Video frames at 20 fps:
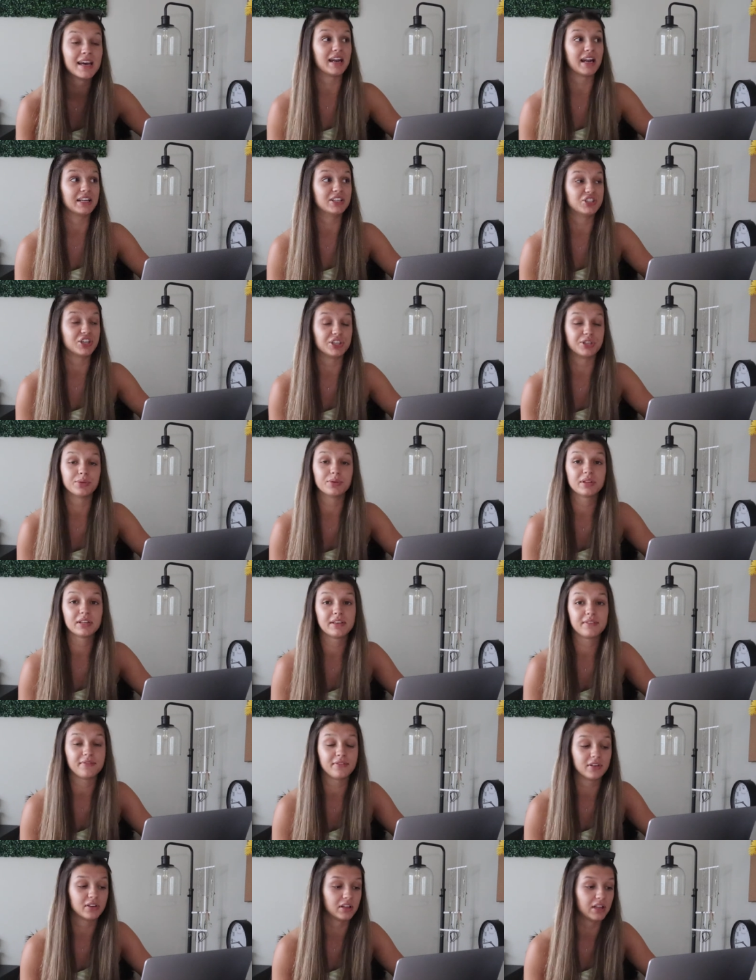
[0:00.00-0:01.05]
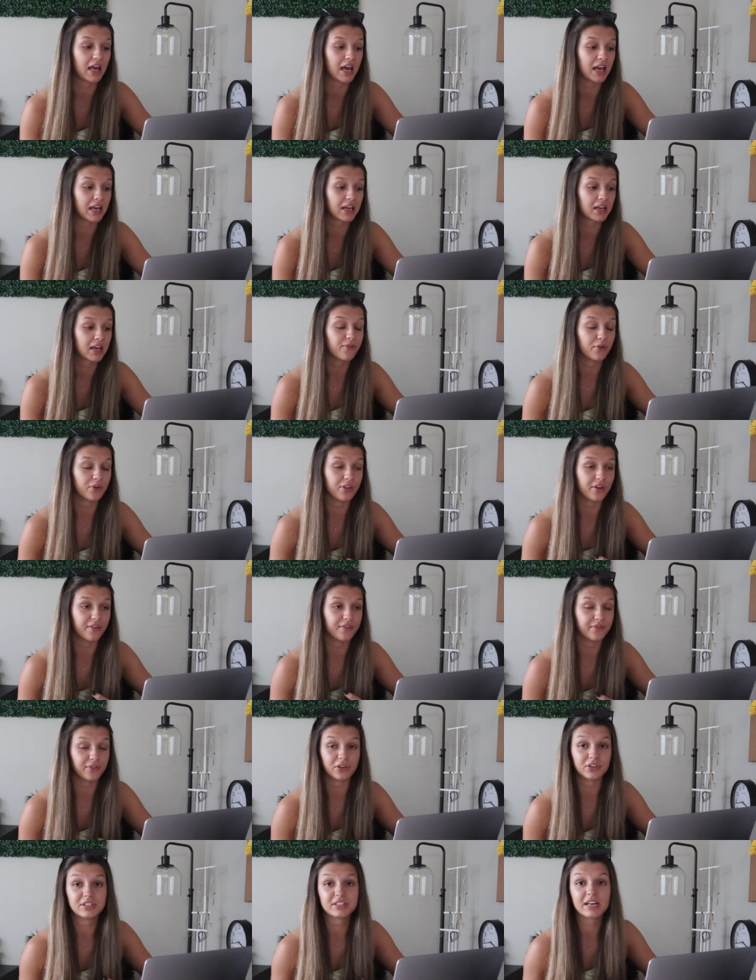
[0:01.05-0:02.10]
and I genuinely feel like for the
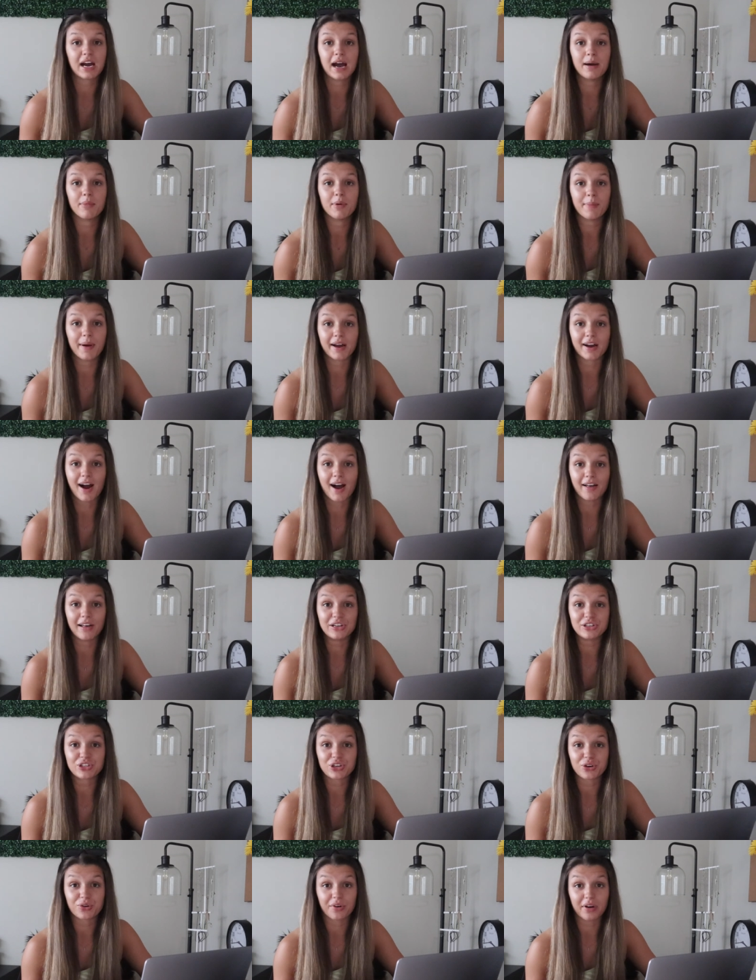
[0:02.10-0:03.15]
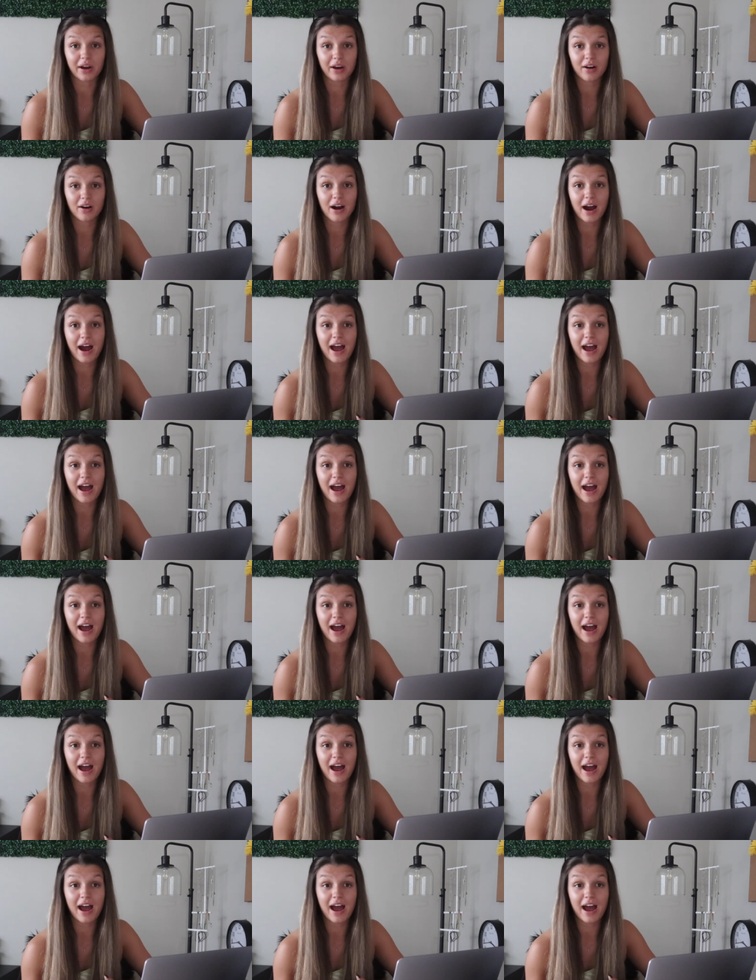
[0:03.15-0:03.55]
first time in my college career,